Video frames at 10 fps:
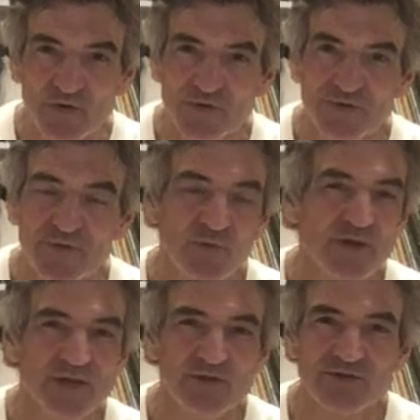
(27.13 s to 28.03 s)
to
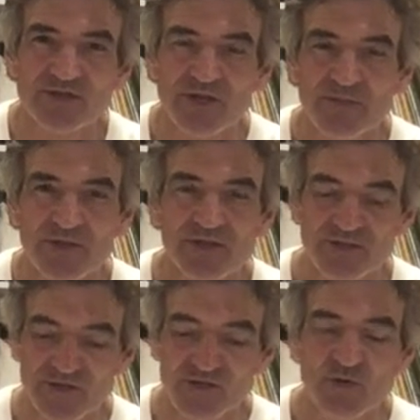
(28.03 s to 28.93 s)
drink or something to
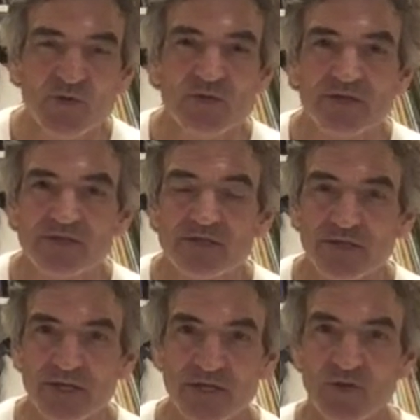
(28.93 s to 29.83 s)

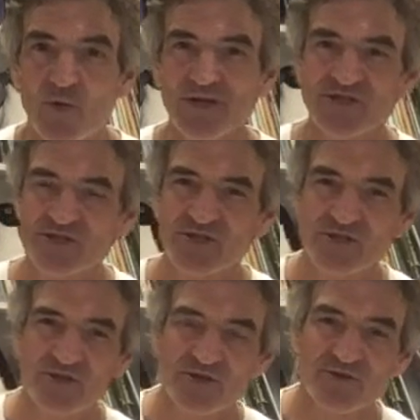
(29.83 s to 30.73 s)
quench his
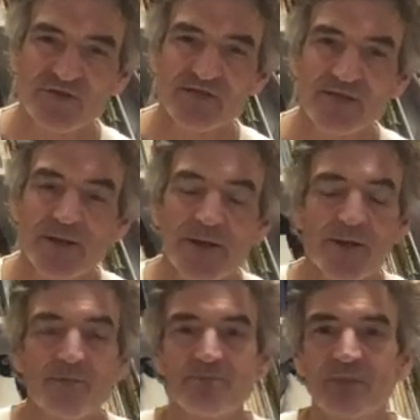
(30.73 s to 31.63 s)
thirst.
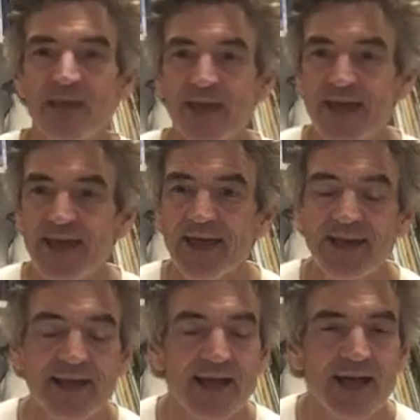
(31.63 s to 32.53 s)
And
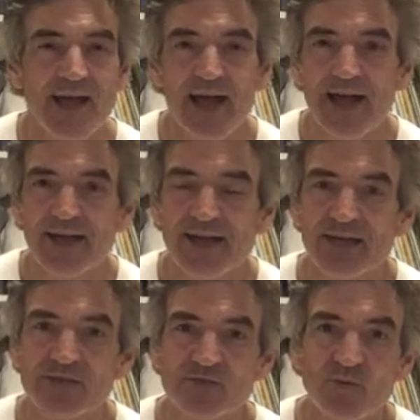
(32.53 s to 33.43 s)
I
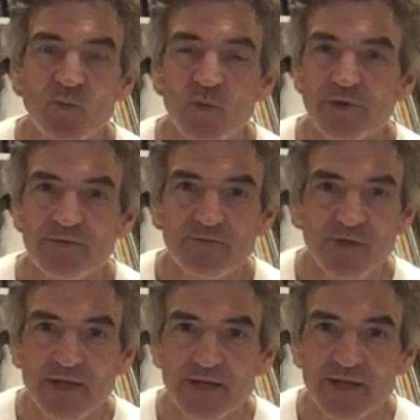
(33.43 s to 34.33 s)
got this wonderful
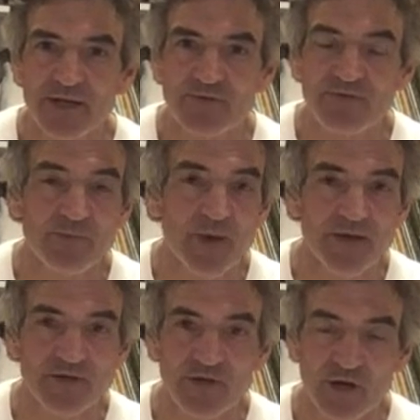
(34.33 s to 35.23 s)
idea from my
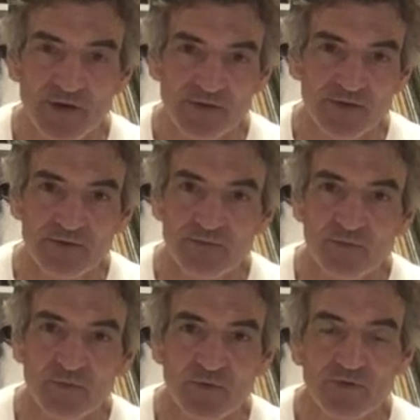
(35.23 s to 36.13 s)
daughter,
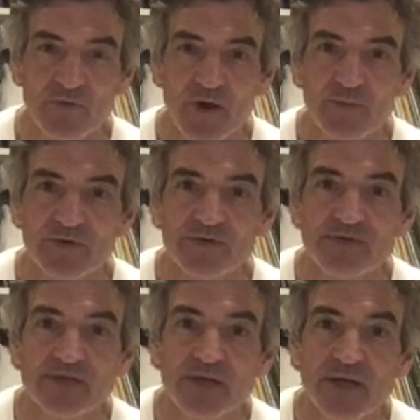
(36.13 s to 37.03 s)
Brewer
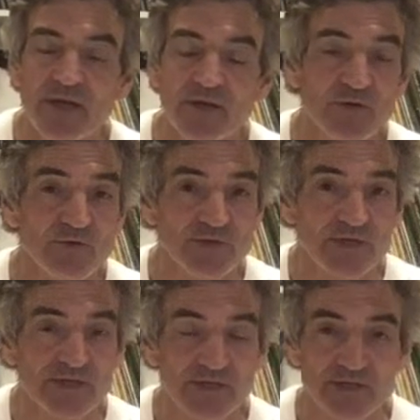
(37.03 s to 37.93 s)
Roberts, who
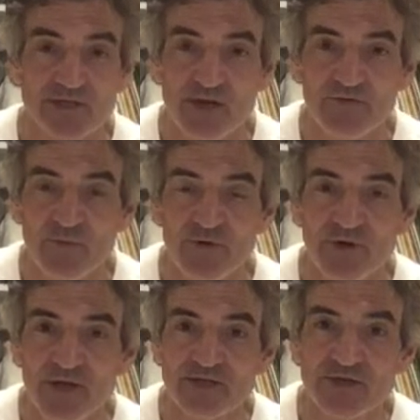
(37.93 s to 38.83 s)
is a sophomore in
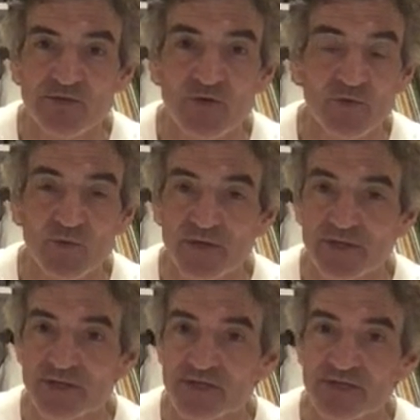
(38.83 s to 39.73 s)
high school, went
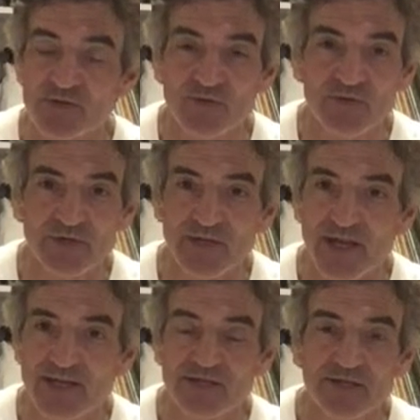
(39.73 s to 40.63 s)
to school at
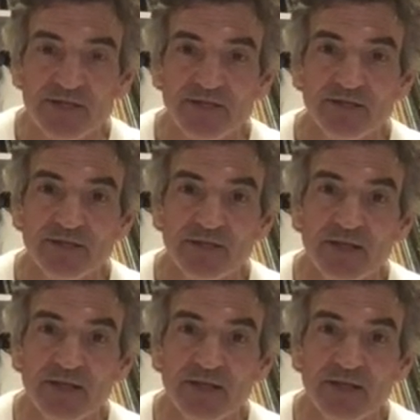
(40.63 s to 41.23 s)
Castle Hill.